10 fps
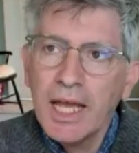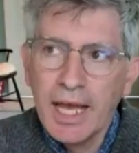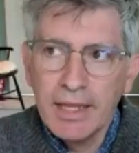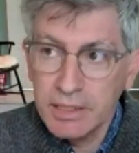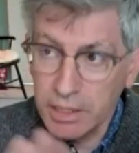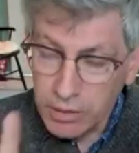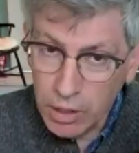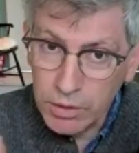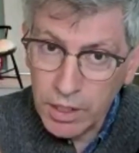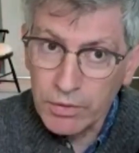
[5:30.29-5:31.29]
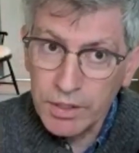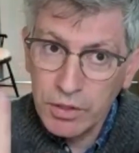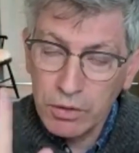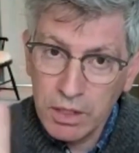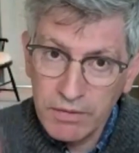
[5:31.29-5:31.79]
And they said, no, no, these
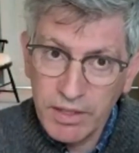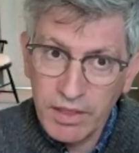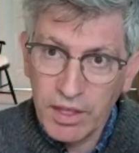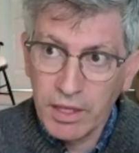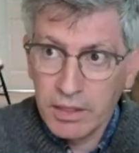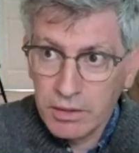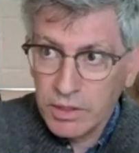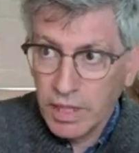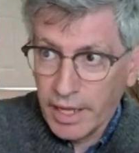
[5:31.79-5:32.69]
are living things,